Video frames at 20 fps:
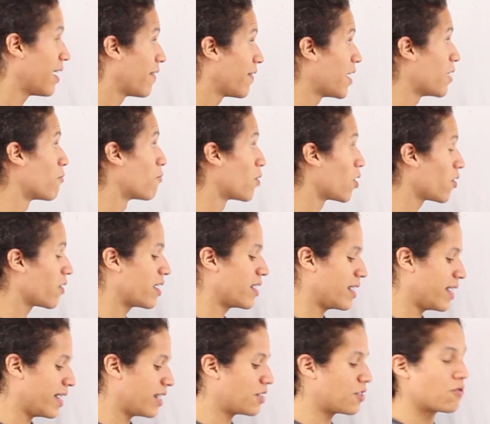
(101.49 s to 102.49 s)
They really
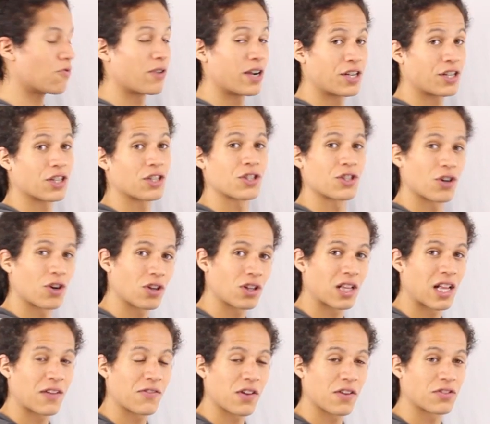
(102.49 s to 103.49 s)
need to reach a certain
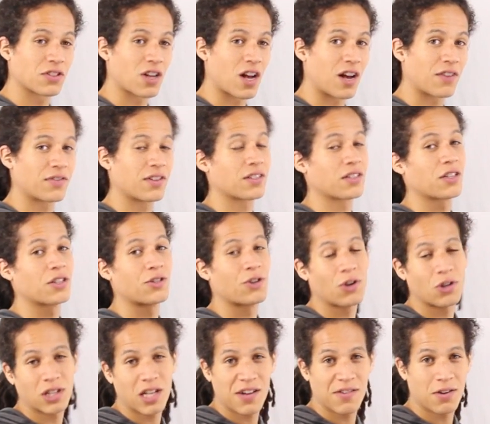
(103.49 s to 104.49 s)
level of softness, a
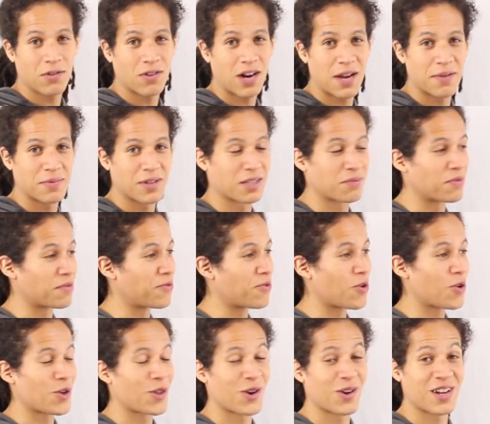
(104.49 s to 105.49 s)
certain level of ripeness
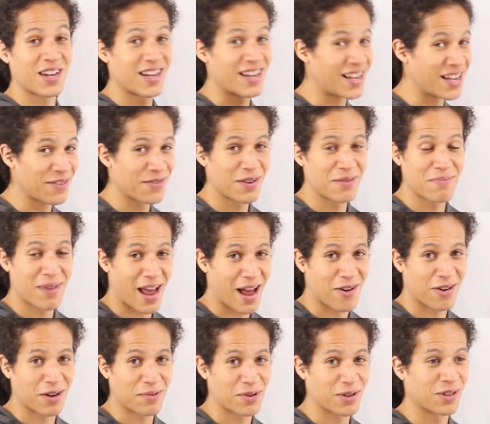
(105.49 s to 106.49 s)
before they're even
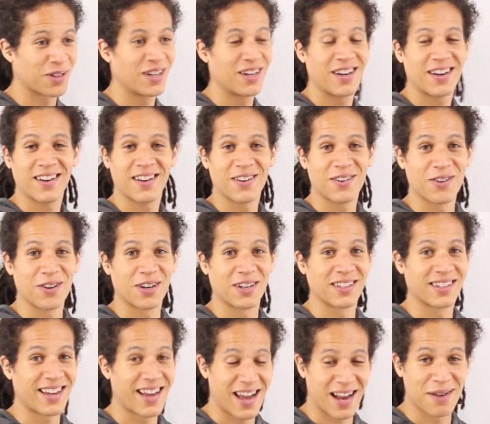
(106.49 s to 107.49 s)
palatable
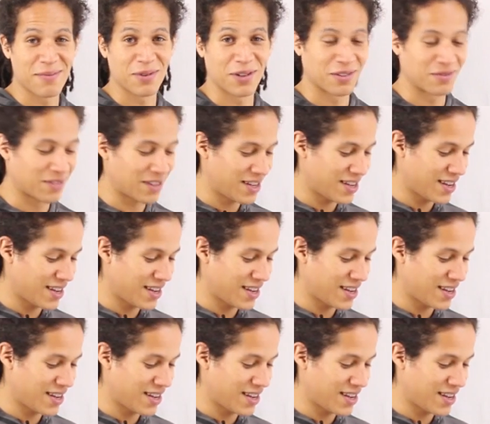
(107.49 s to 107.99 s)
or edible,